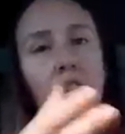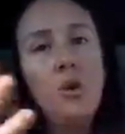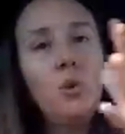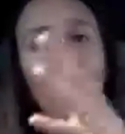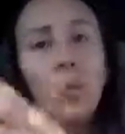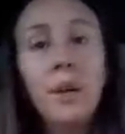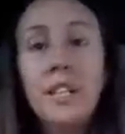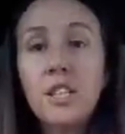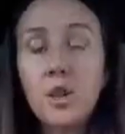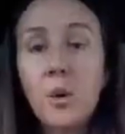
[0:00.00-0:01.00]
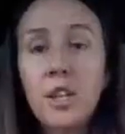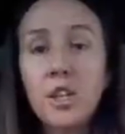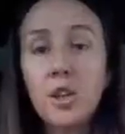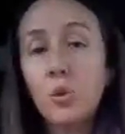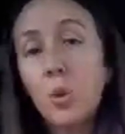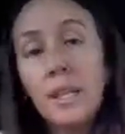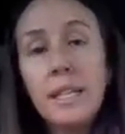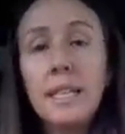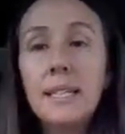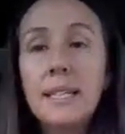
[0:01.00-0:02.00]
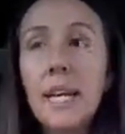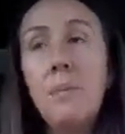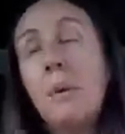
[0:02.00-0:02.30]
You are willing to question, you're willing to concede,